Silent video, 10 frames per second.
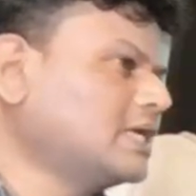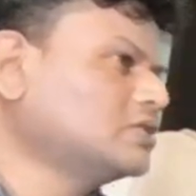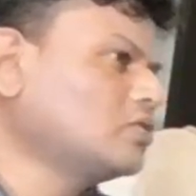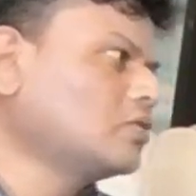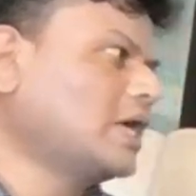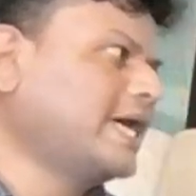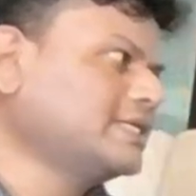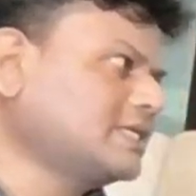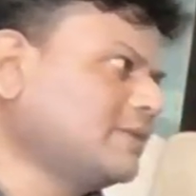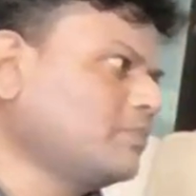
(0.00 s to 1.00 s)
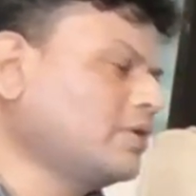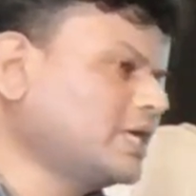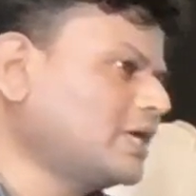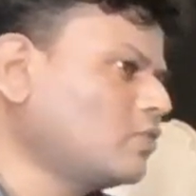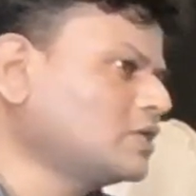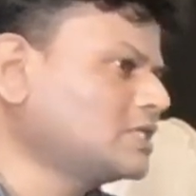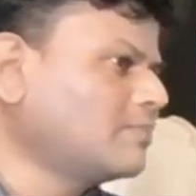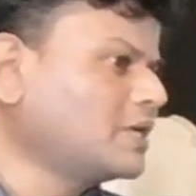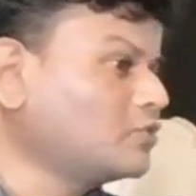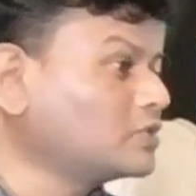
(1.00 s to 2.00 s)
Yeah. So as an employer, I want
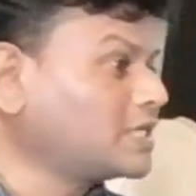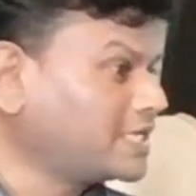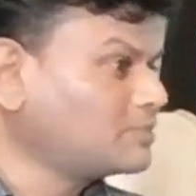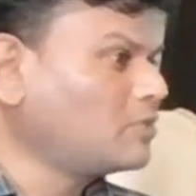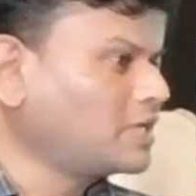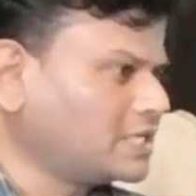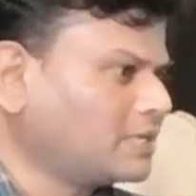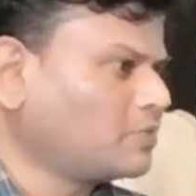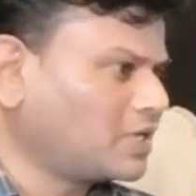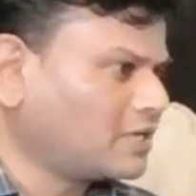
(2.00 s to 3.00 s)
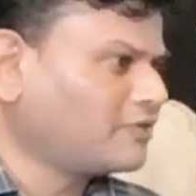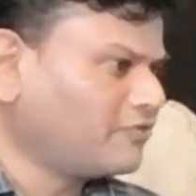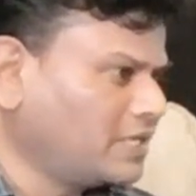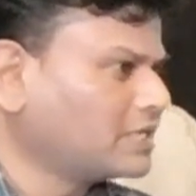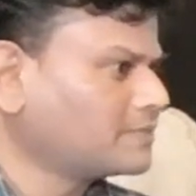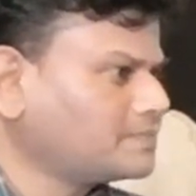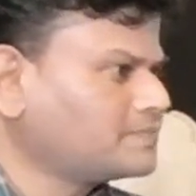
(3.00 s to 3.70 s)
somebody who's an expert in that particular field.